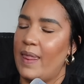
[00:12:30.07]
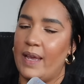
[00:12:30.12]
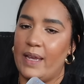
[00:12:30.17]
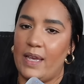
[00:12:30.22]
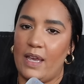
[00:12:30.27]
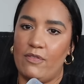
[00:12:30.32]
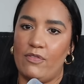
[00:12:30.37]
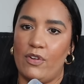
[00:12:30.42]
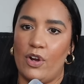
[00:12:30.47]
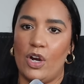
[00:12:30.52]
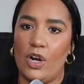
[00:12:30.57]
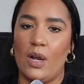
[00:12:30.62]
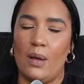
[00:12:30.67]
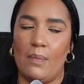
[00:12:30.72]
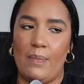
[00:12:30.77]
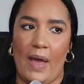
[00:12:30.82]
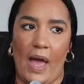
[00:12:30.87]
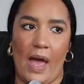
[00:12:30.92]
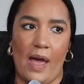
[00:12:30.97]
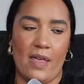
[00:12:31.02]
I gave her a
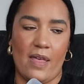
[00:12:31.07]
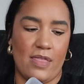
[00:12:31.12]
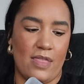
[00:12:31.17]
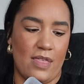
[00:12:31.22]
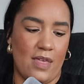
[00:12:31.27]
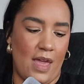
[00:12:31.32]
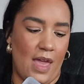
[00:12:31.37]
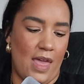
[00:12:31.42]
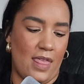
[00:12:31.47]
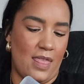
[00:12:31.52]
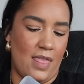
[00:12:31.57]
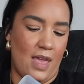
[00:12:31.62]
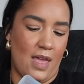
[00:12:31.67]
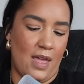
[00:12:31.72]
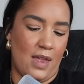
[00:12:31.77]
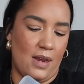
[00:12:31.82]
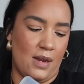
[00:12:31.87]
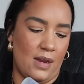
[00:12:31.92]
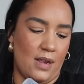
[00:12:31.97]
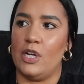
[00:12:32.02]
bath, and
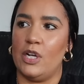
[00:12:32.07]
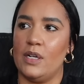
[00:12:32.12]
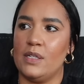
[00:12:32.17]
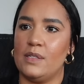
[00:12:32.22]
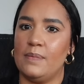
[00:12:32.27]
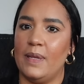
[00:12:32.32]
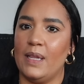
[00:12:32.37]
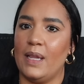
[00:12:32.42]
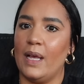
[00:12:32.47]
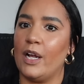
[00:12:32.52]
then Jared spent,